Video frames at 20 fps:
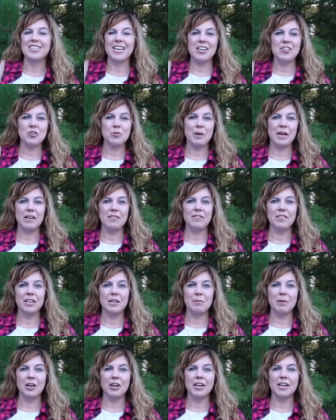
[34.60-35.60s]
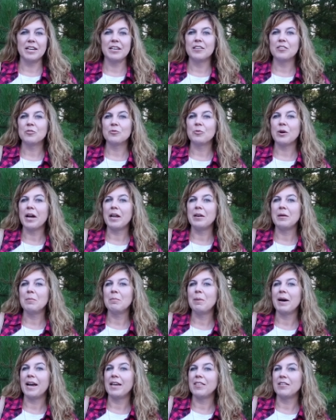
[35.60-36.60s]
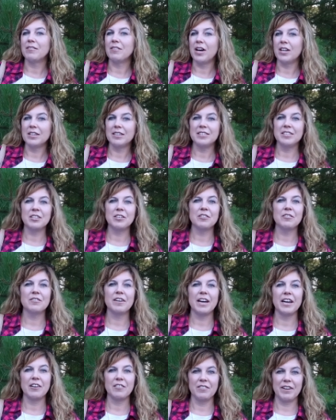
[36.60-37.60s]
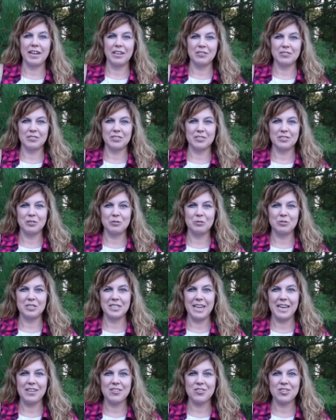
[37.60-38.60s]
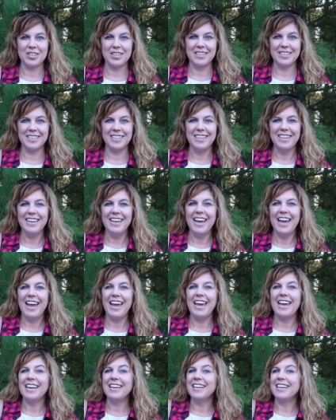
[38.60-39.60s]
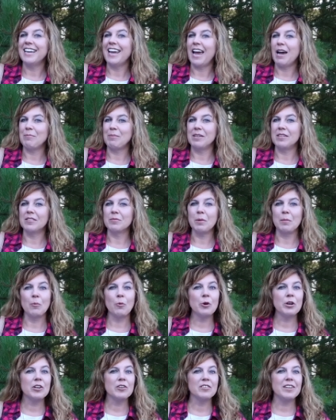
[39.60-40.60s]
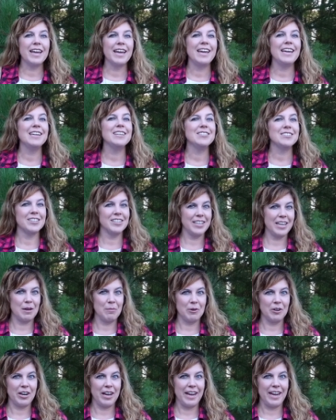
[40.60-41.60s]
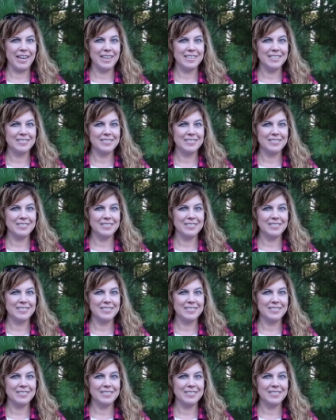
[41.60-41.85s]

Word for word: St. Germain Flea Market is run by the Volunteer Firefighters Association and it happens Memorial Day to Labor Day.